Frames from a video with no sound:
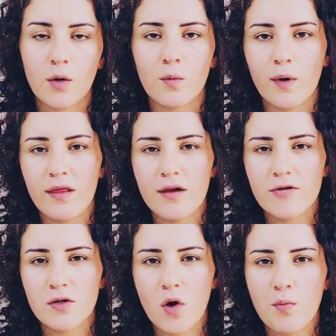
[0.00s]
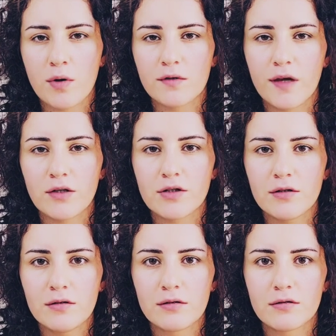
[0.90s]
when there is no
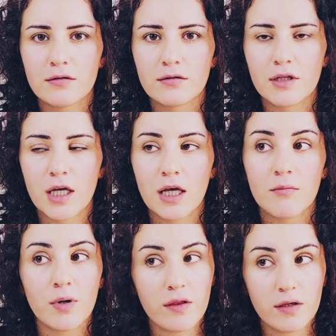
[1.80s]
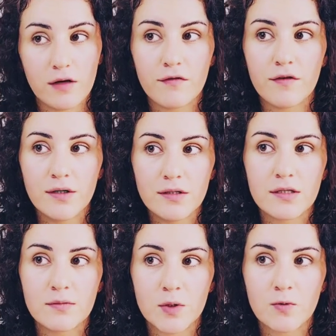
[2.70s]
motivation. But the
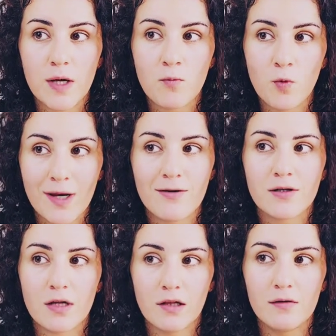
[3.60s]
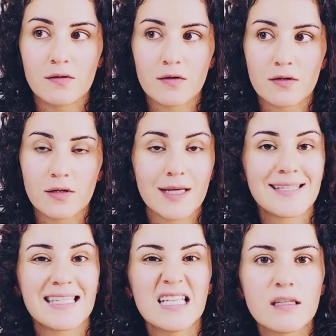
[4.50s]
difference between winners and losers
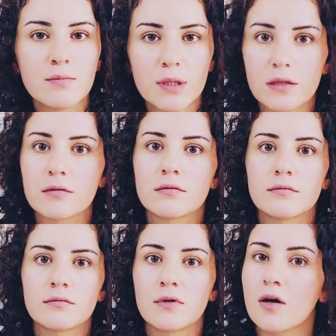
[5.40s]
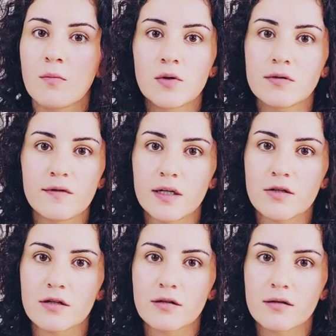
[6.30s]
is discipline, not
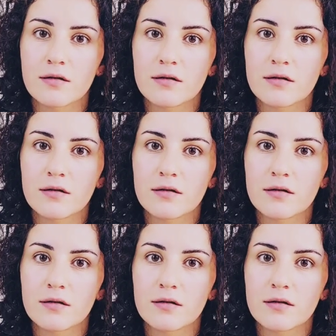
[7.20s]
motivation.